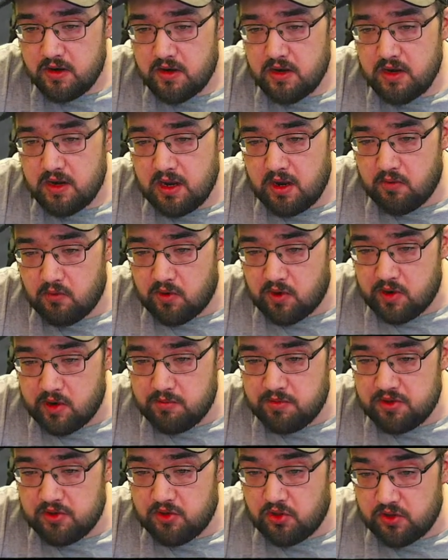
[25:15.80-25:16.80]
And we're going to be
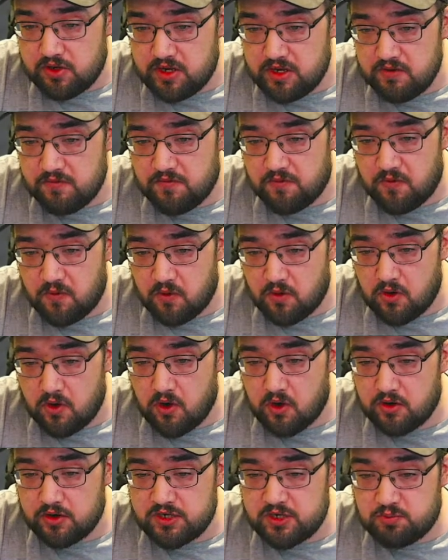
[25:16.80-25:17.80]
looking for
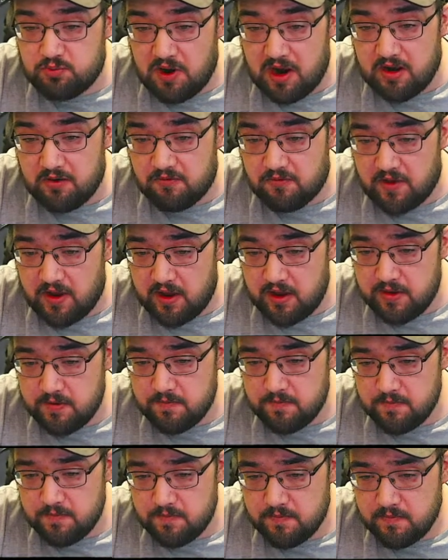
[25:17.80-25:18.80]
our Spotify.
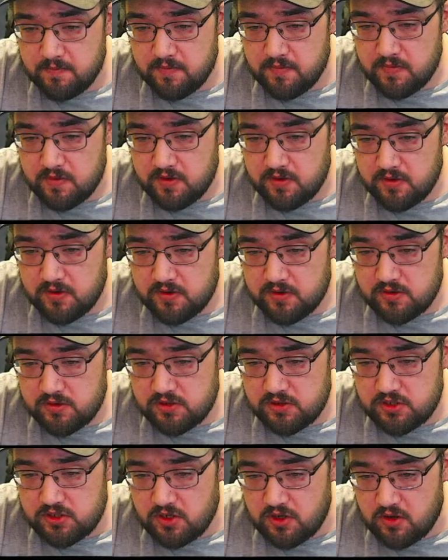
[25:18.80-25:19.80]

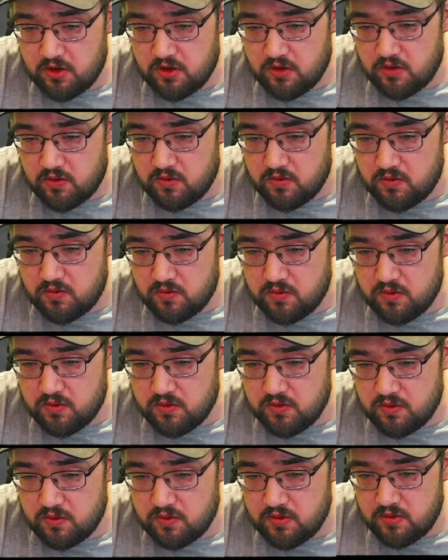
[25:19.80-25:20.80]
So
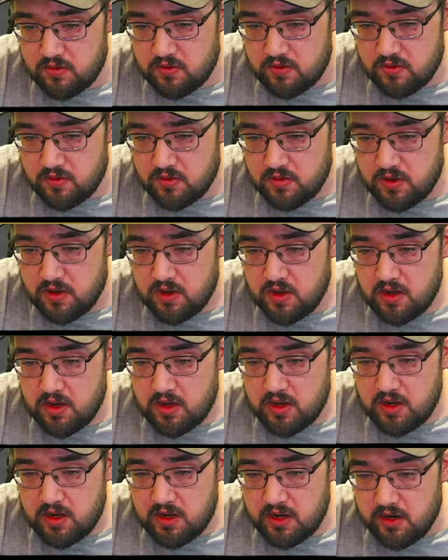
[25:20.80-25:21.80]

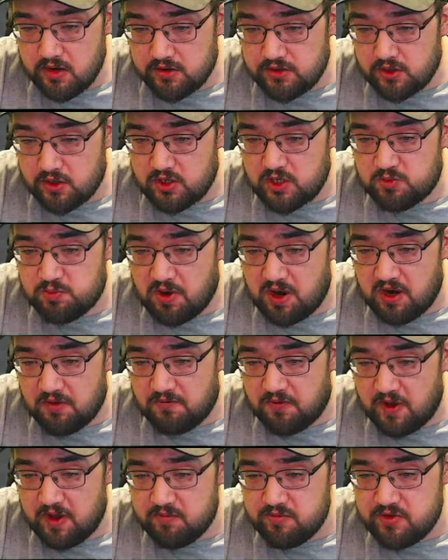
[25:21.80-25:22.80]
here's our
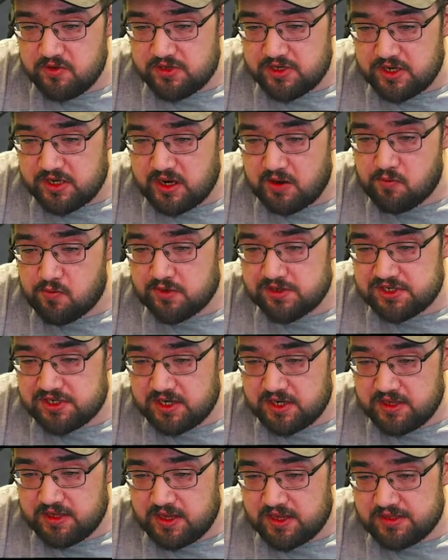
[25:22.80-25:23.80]
Spotify music and we're
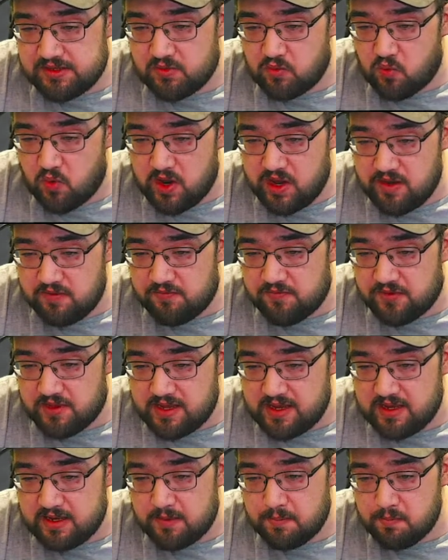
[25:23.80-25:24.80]
setting that to
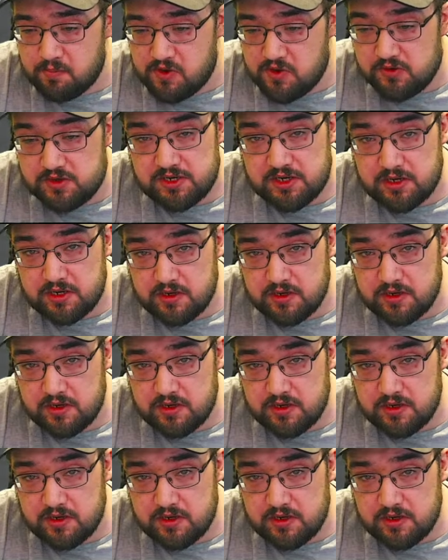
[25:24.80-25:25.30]
Wavelength music.